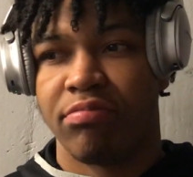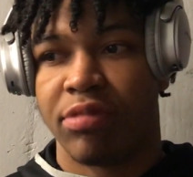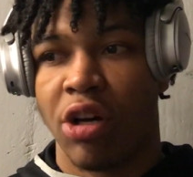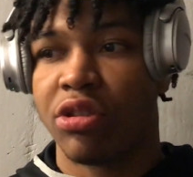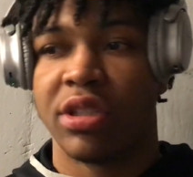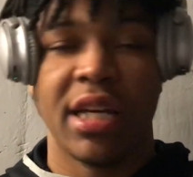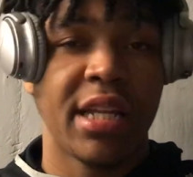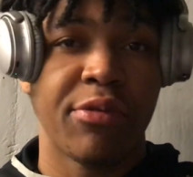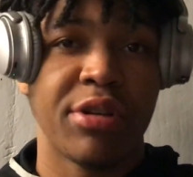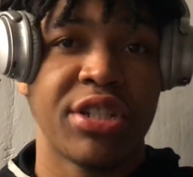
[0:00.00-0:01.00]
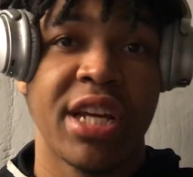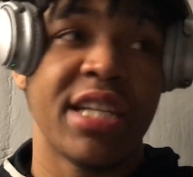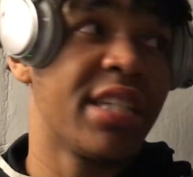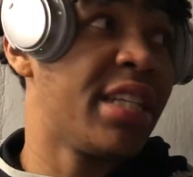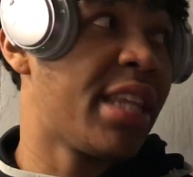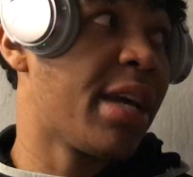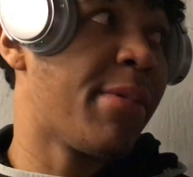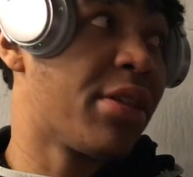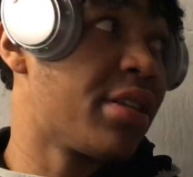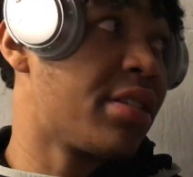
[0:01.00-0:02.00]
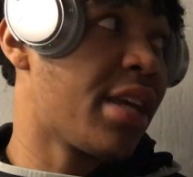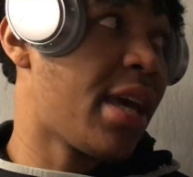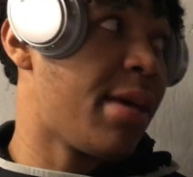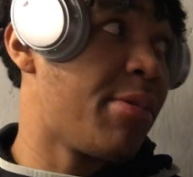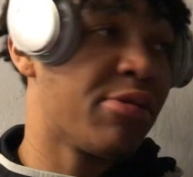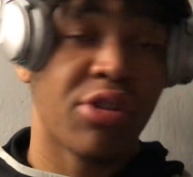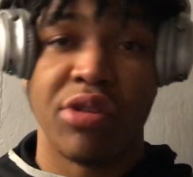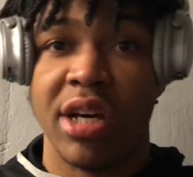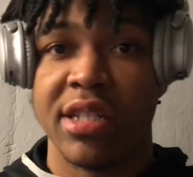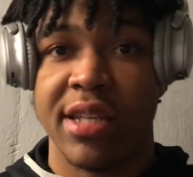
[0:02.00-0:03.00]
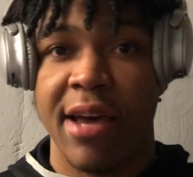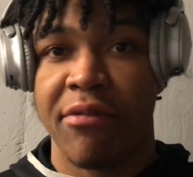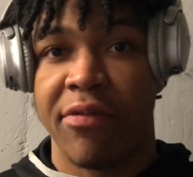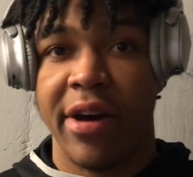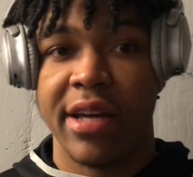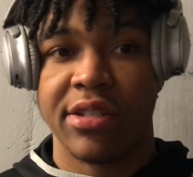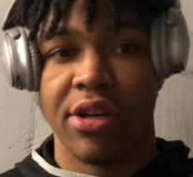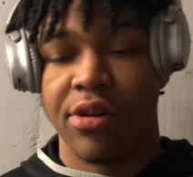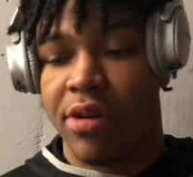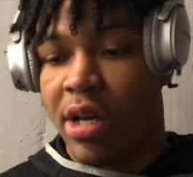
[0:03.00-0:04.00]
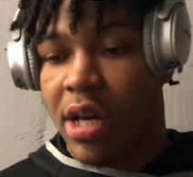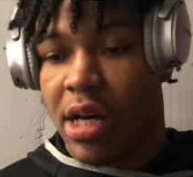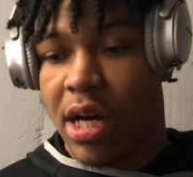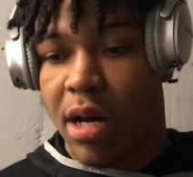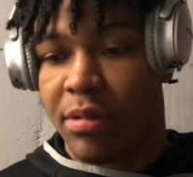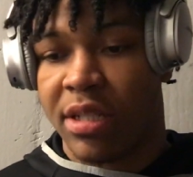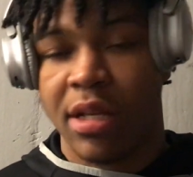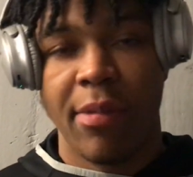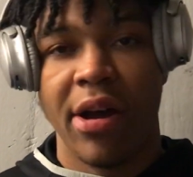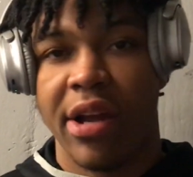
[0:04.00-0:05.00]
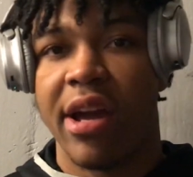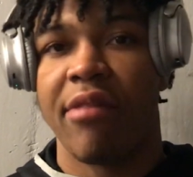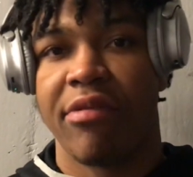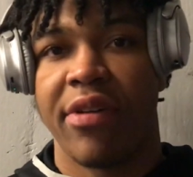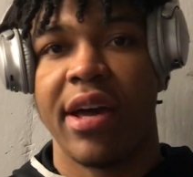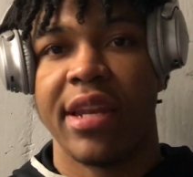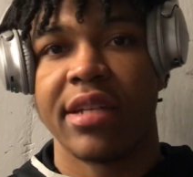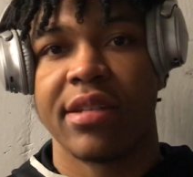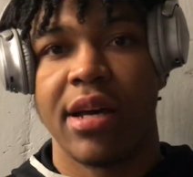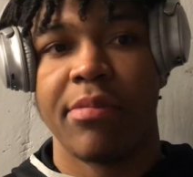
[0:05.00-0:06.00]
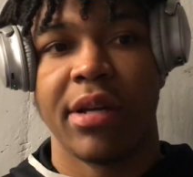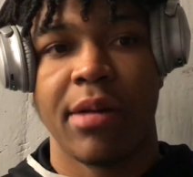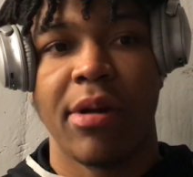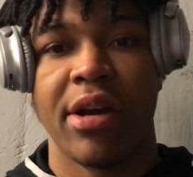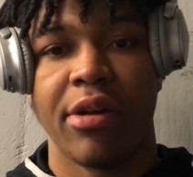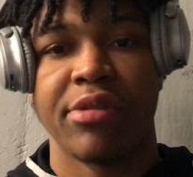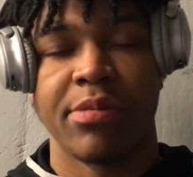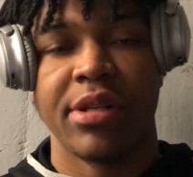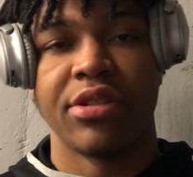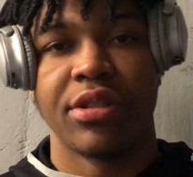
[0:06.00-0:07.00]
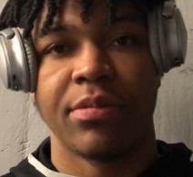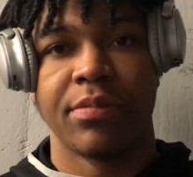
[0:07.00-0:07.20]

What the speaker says: Coach said he wouldn't change anything about this game. It was on us to have a fight. So just come out here and have a fight next time we come out here with some energy.